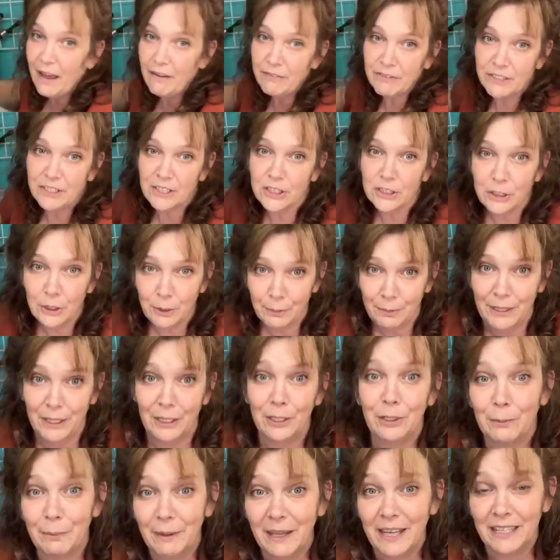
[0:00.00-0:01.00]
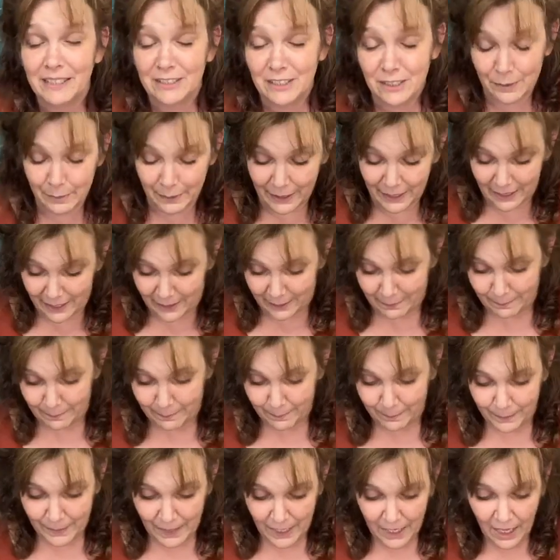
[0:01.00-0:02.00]
to laugh until you pee your pants, sweetie.
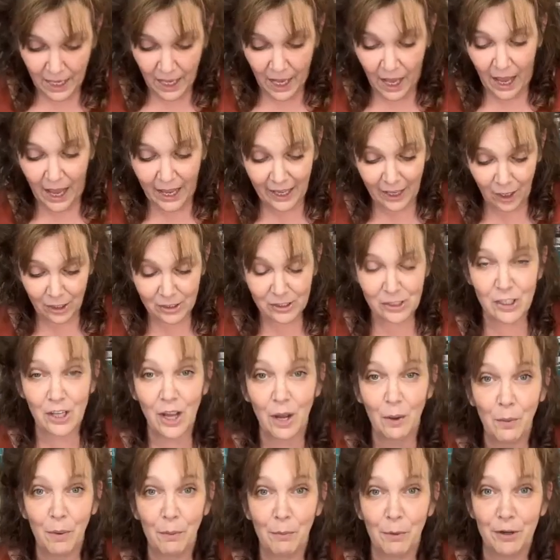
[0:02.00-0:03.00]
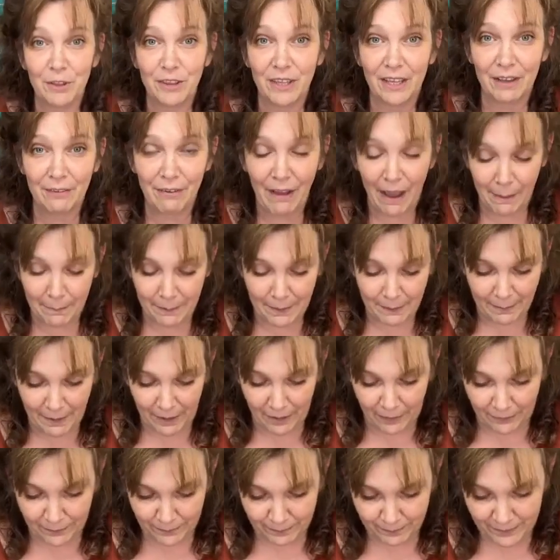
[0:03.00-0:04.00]
I also got one more thing of Happy
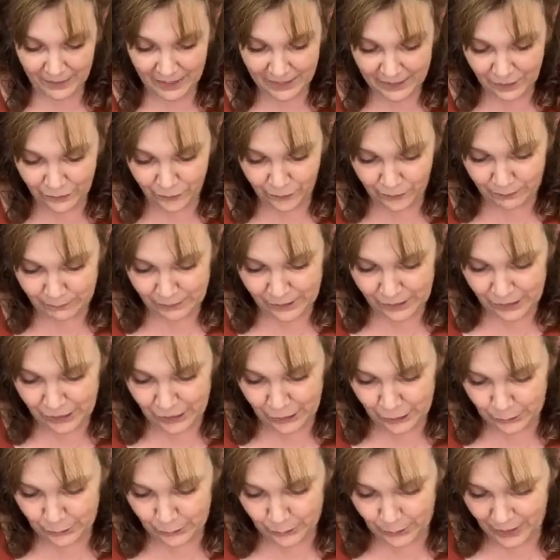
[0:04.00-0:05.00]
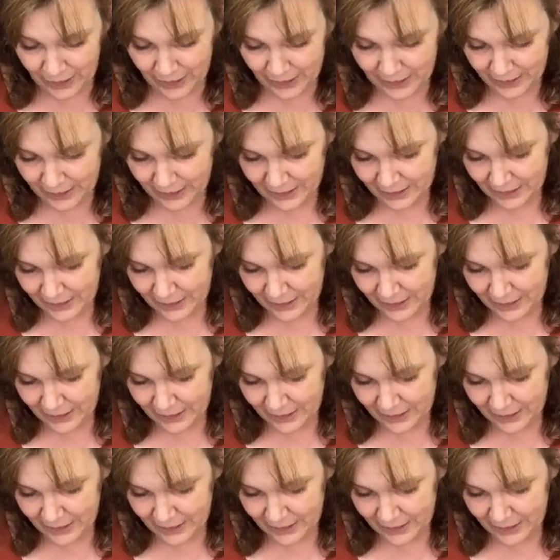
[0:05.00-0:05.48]
Meal. It's from Sue.